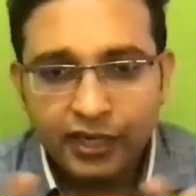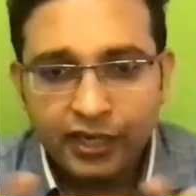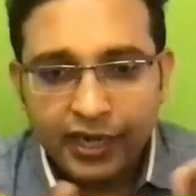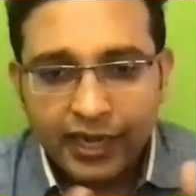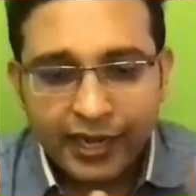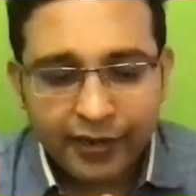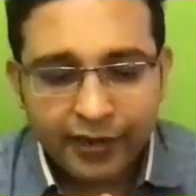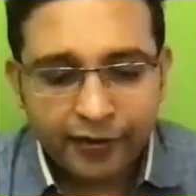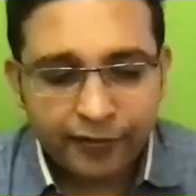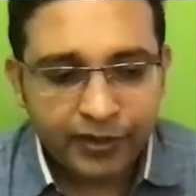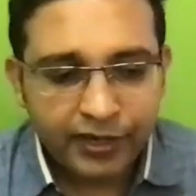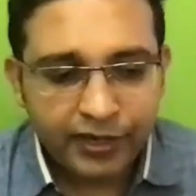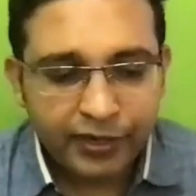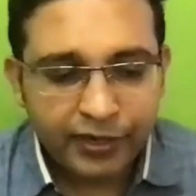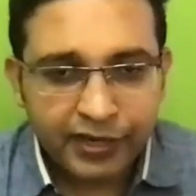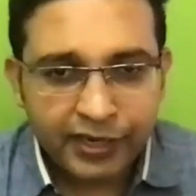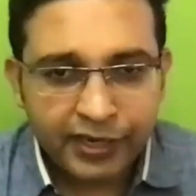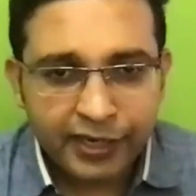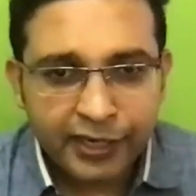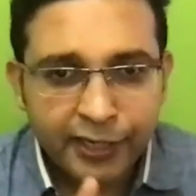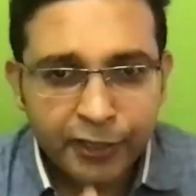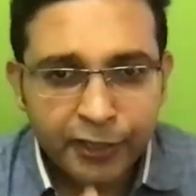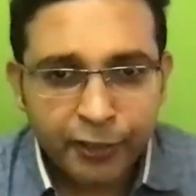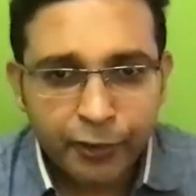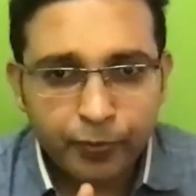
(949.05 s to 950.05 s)
I have
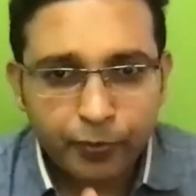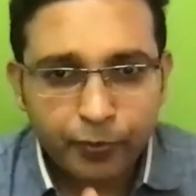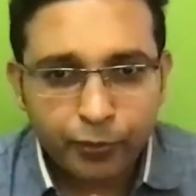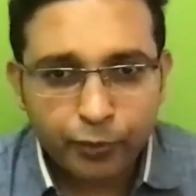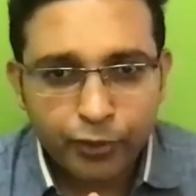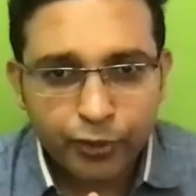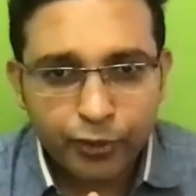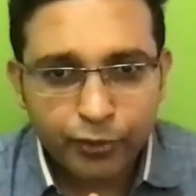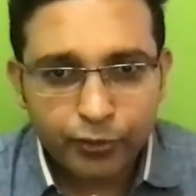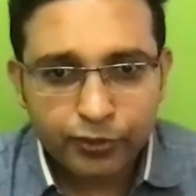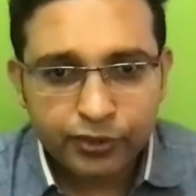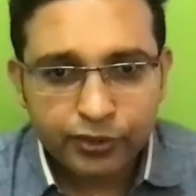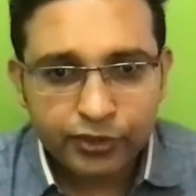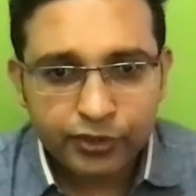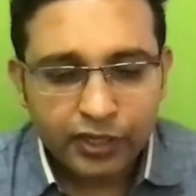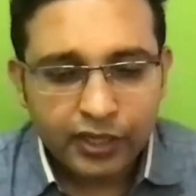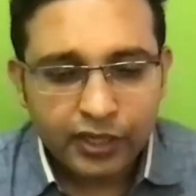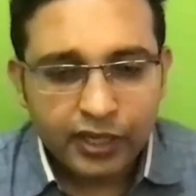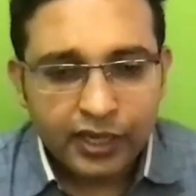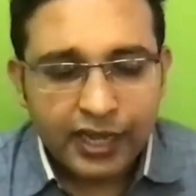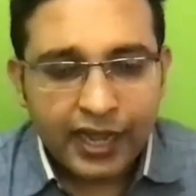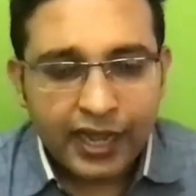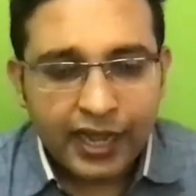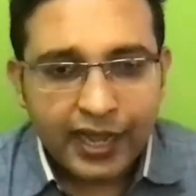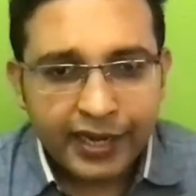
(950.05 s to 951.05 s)
divided into modules,
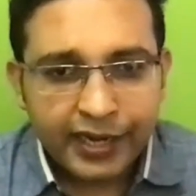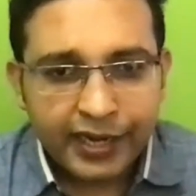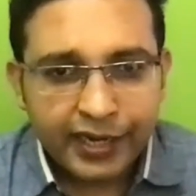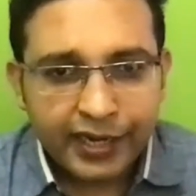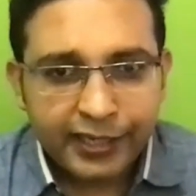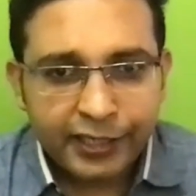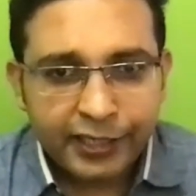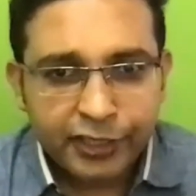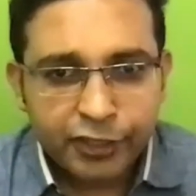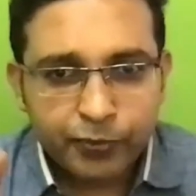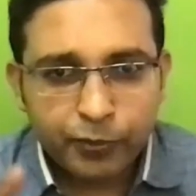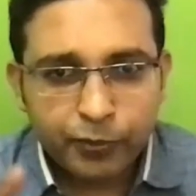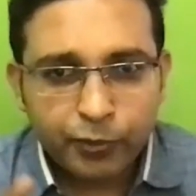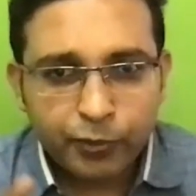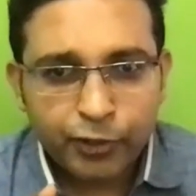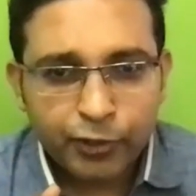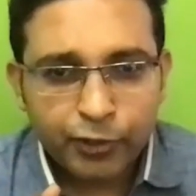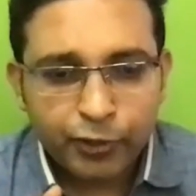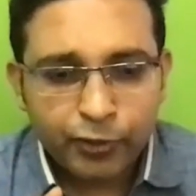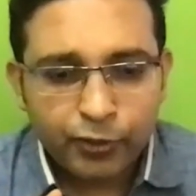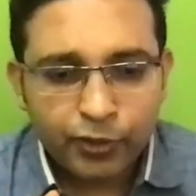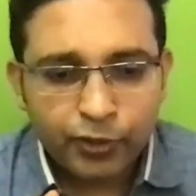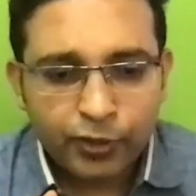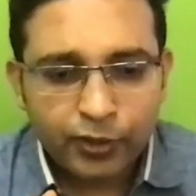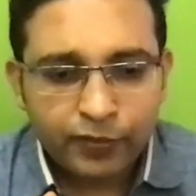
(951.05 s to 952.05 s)
and each
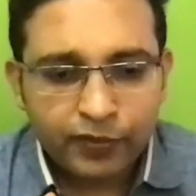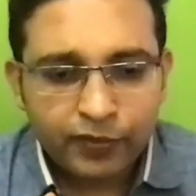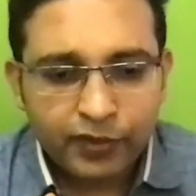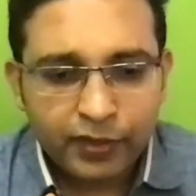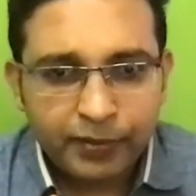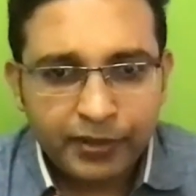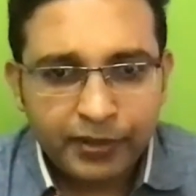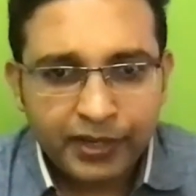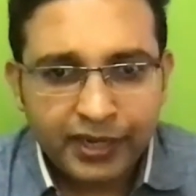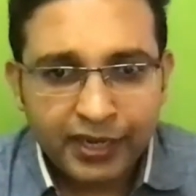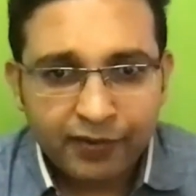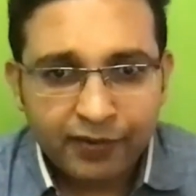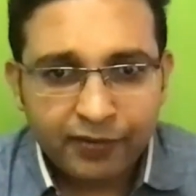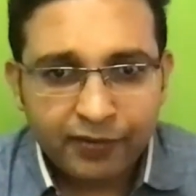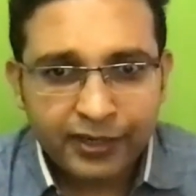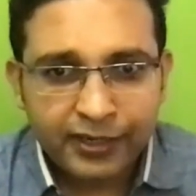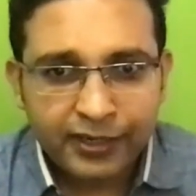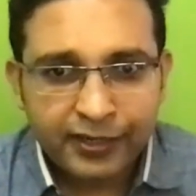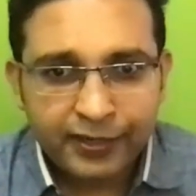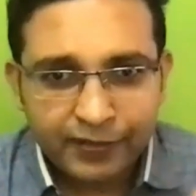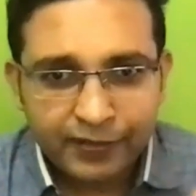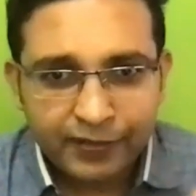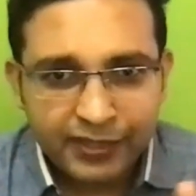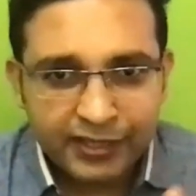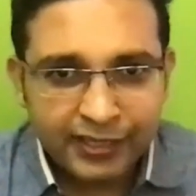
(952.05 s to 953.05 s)
module will be
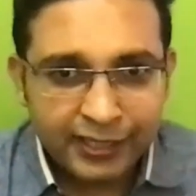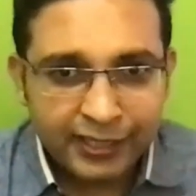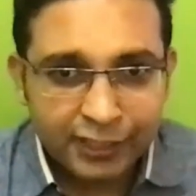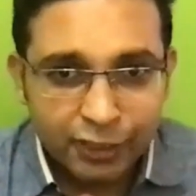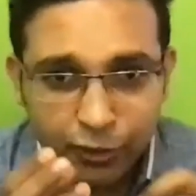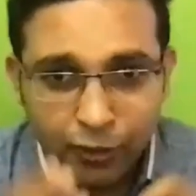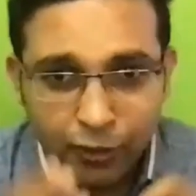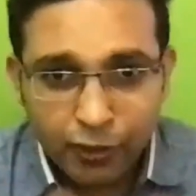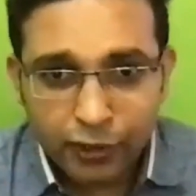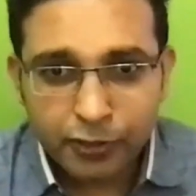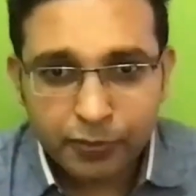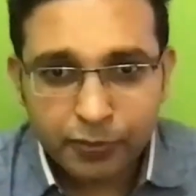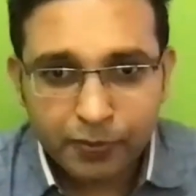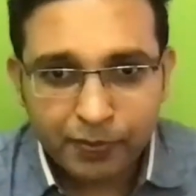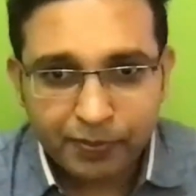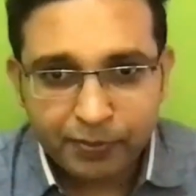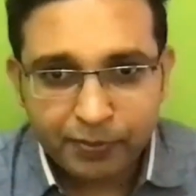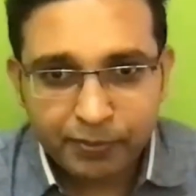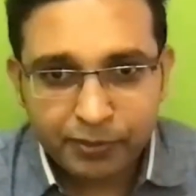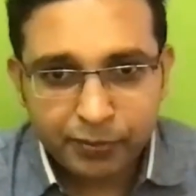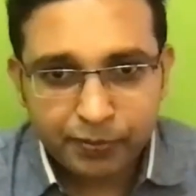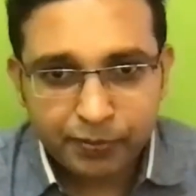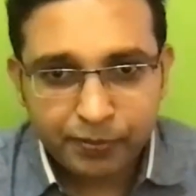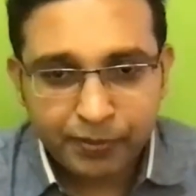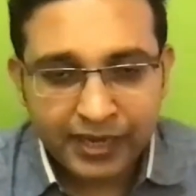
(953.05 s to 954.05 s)
covered within a short
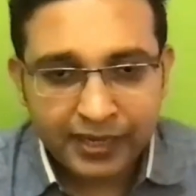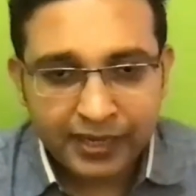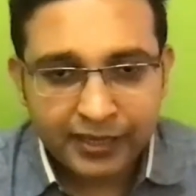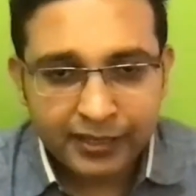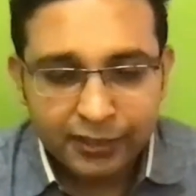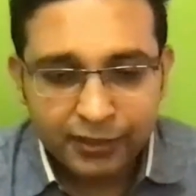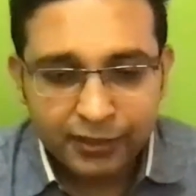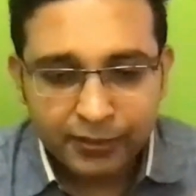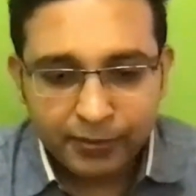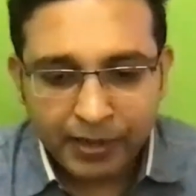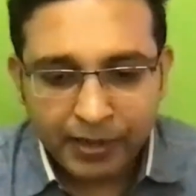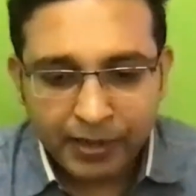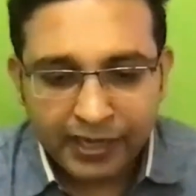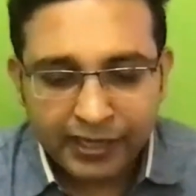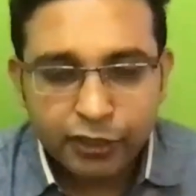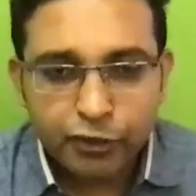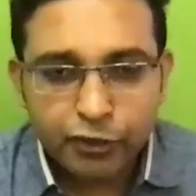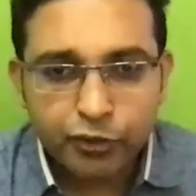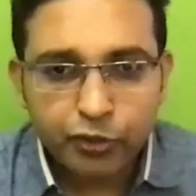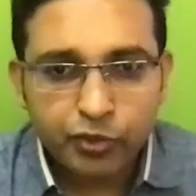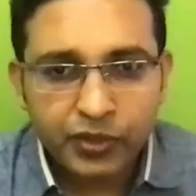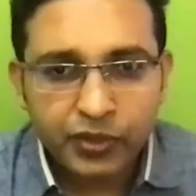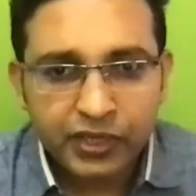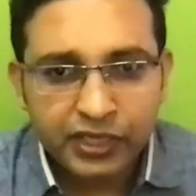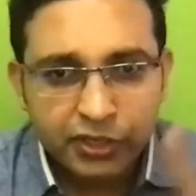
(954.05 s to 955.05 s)
span, either
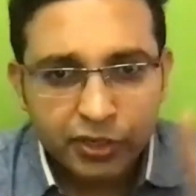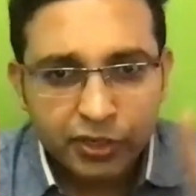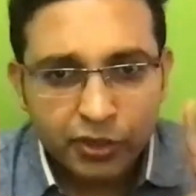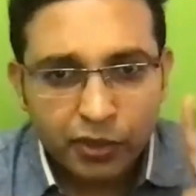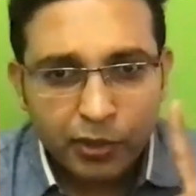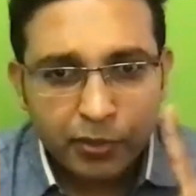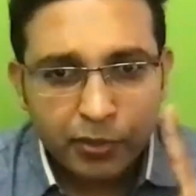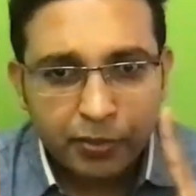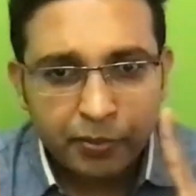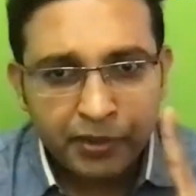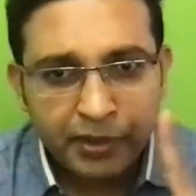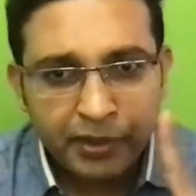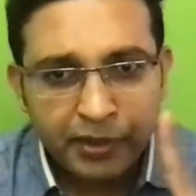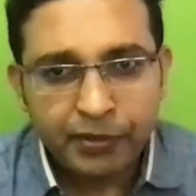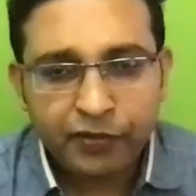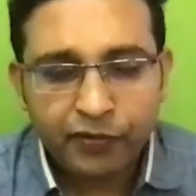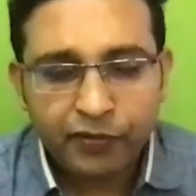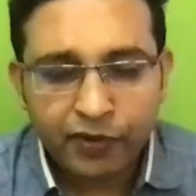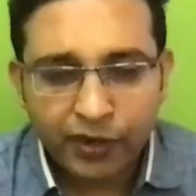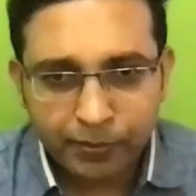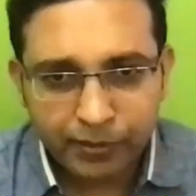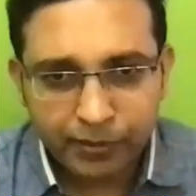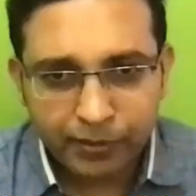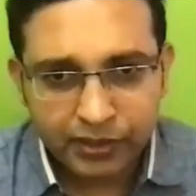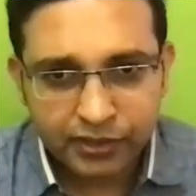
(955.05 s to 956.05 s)
2 weeks or maybe
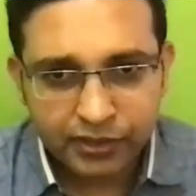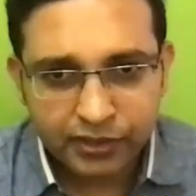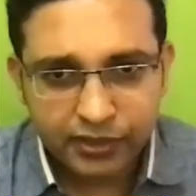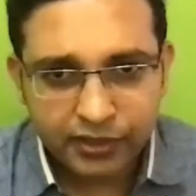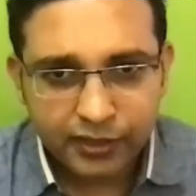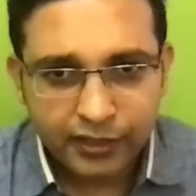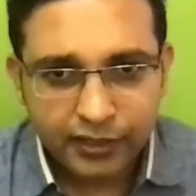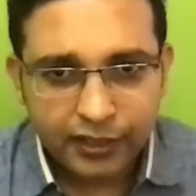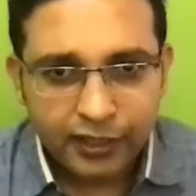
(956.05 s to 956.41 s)
1 month.